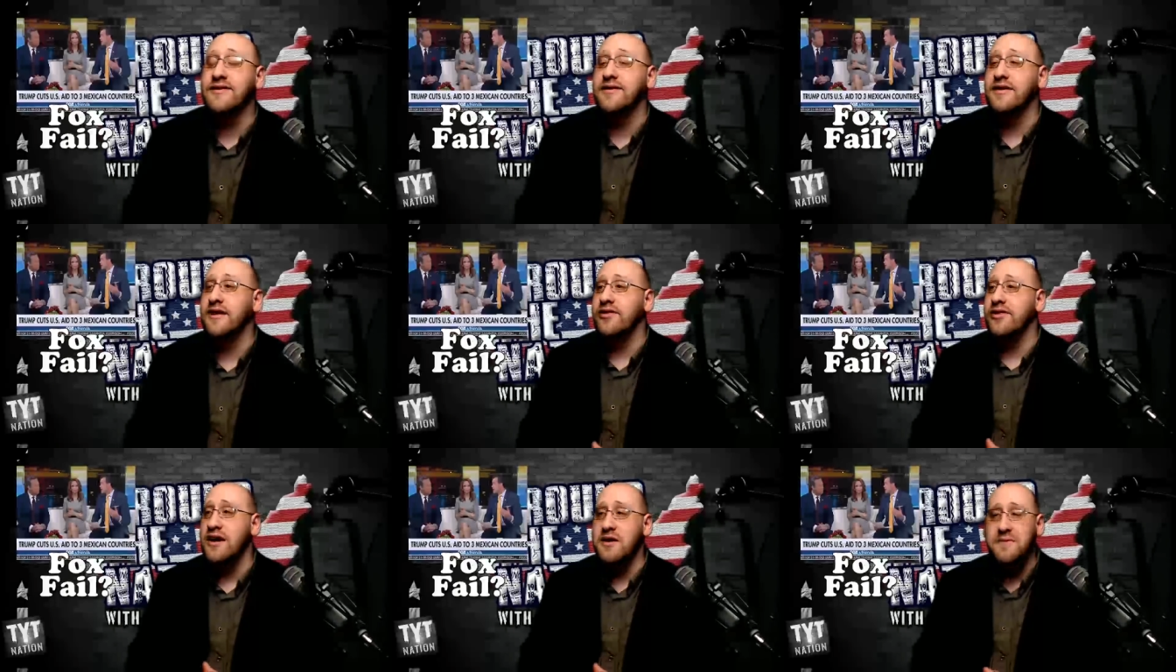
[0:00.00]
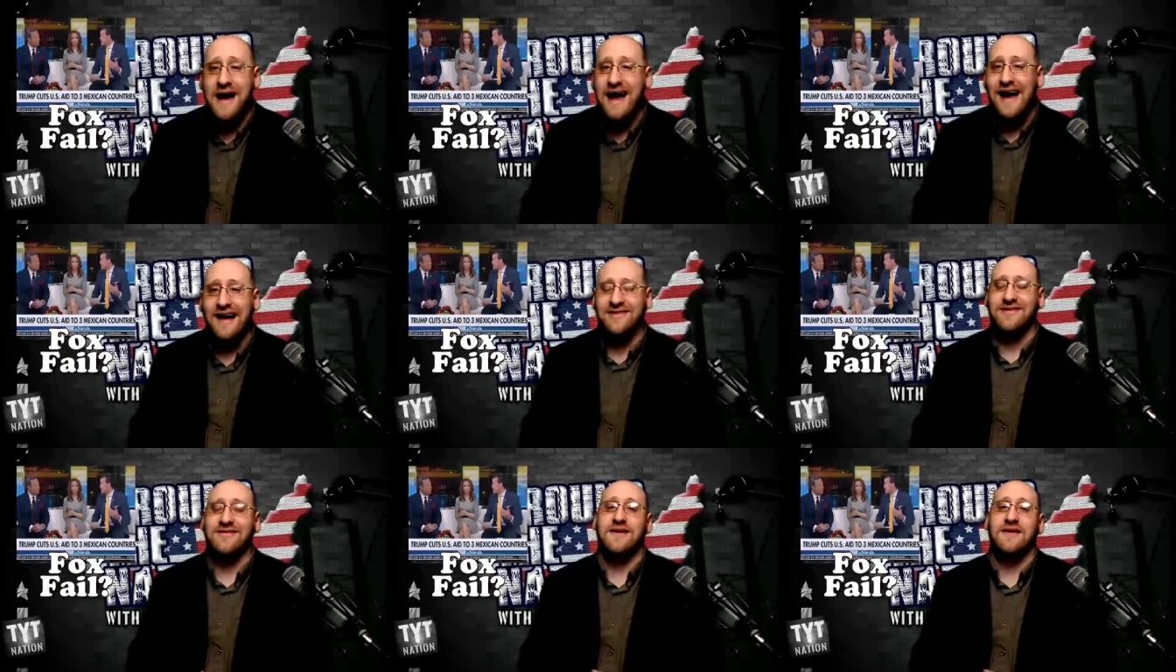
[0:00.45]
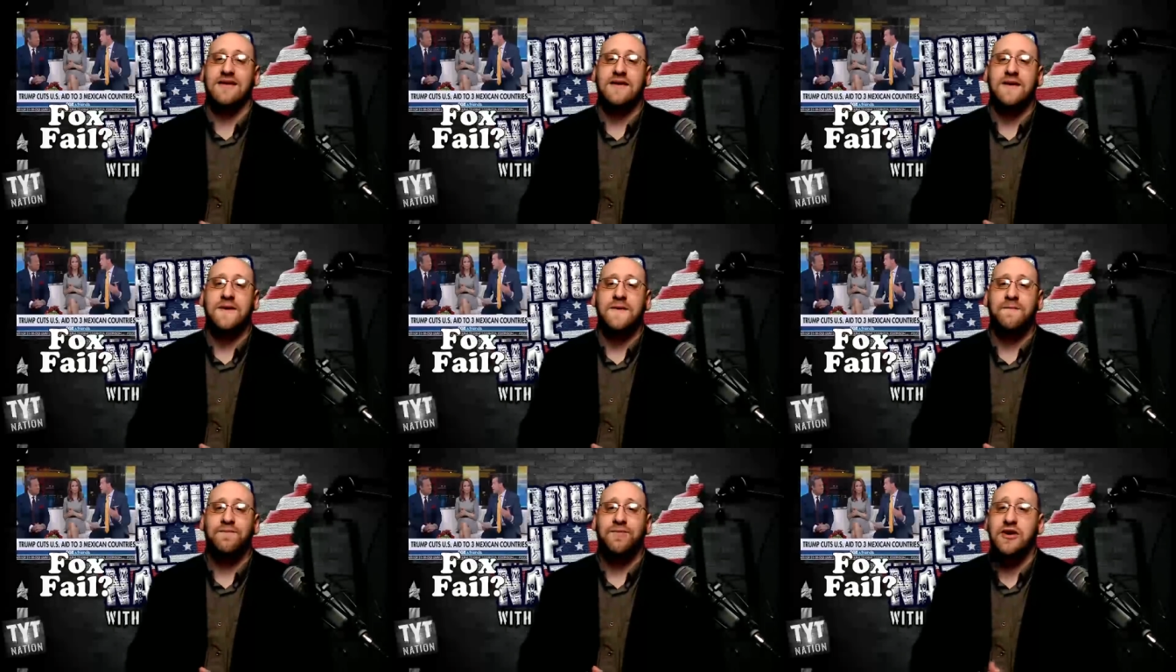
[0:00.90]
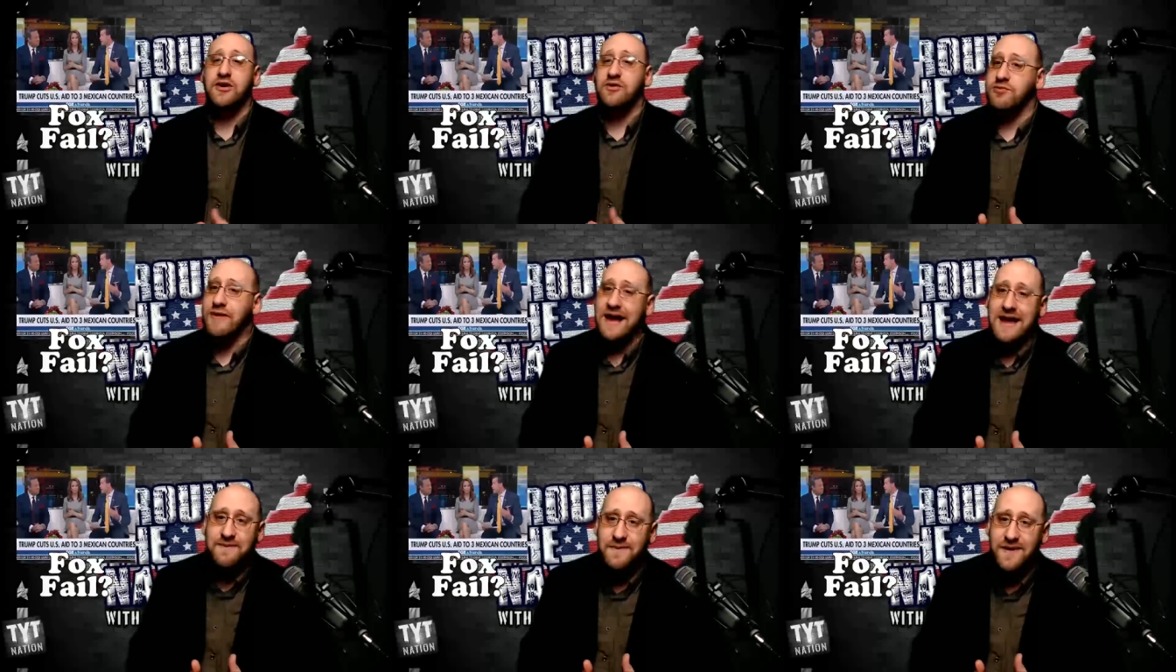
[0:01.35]
their best. They're
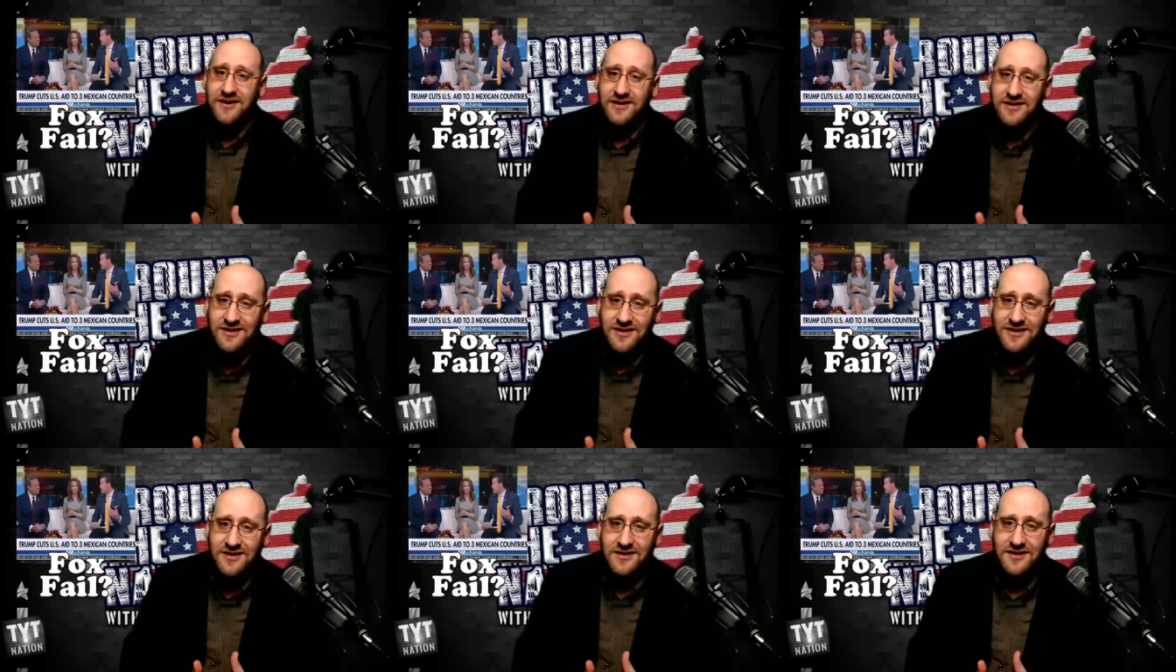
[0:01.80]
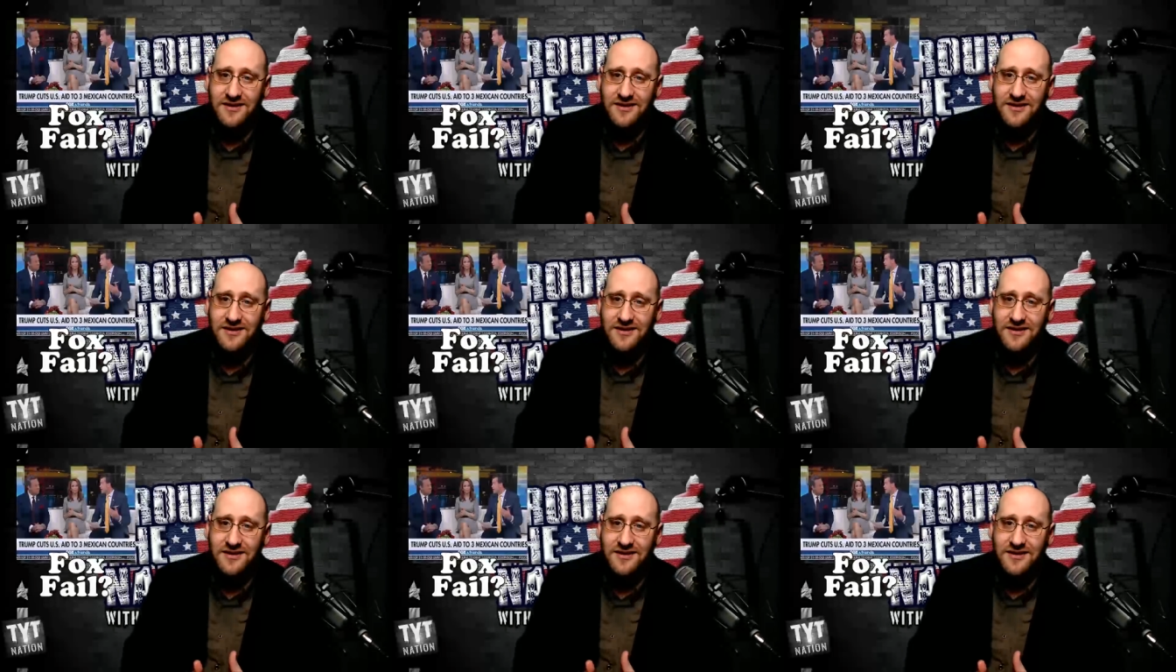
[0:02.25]
rapists.